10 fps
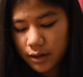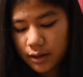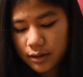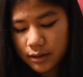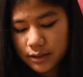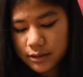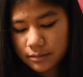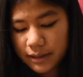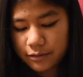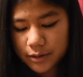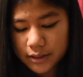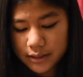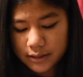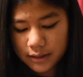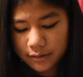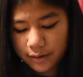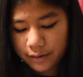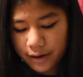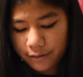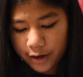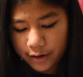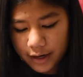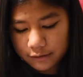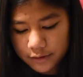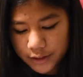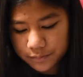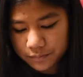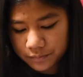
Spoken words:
And let's see what my forest is. I don't have any.